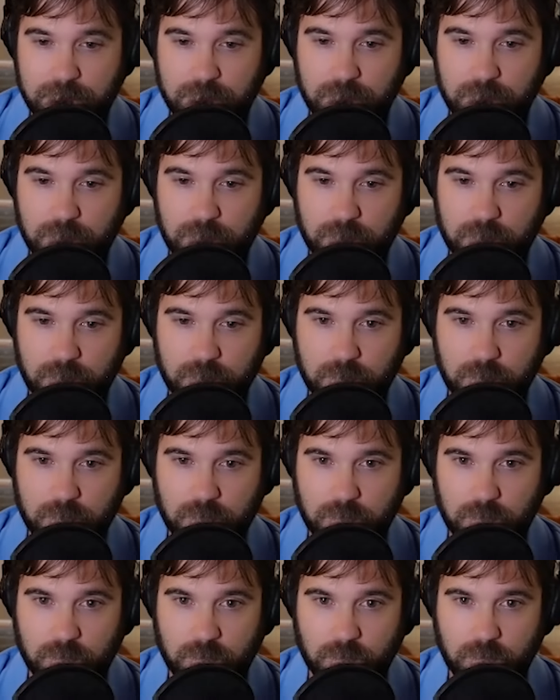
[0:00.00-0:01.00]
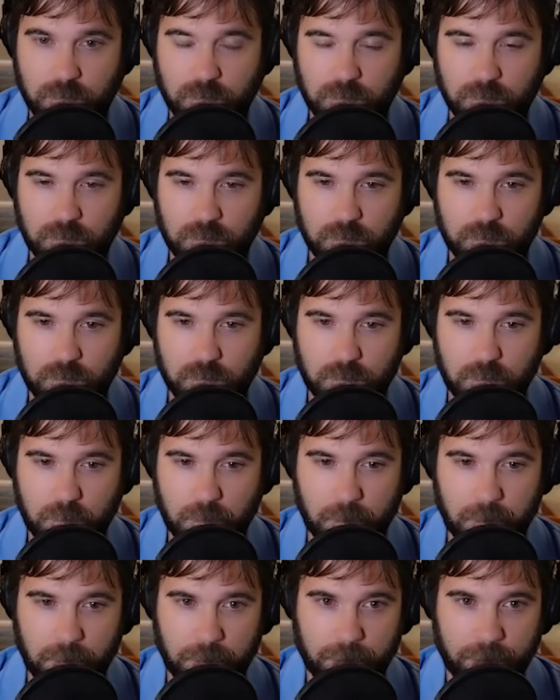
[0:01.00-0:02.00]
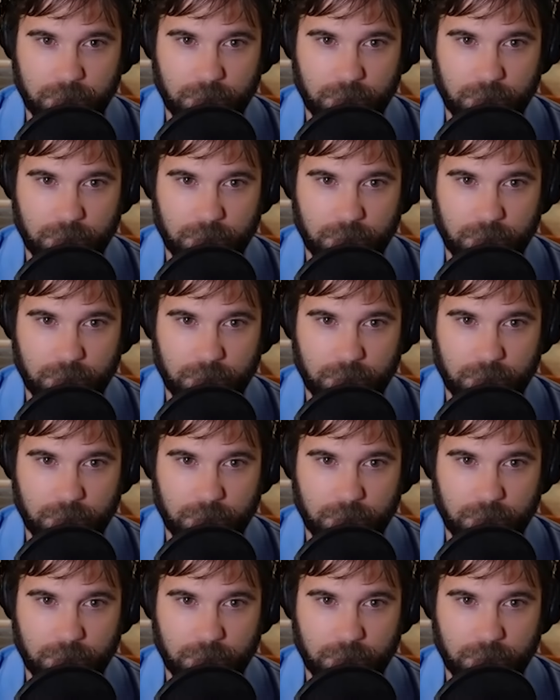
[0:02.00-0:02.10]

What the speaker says: Nothing is said.